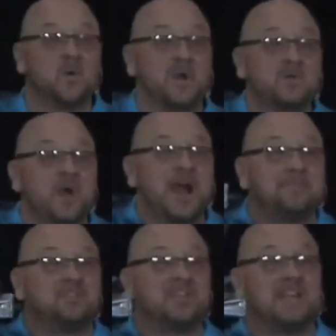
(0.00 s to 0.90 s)
We
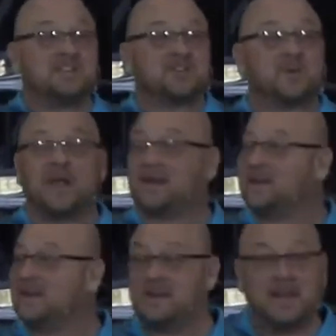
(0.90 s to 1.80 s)
wrapped sheets
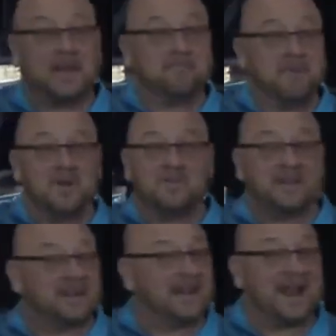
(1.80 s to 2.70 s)
around it, moved
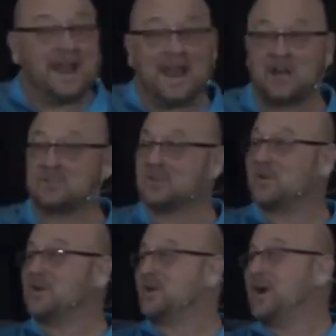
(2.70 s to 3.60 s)
into that house.
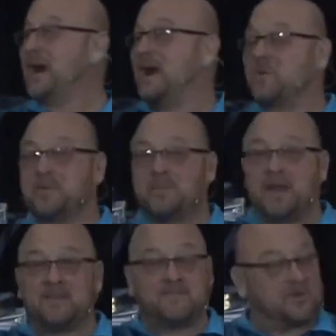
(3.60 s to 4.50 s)
Lord know how we paid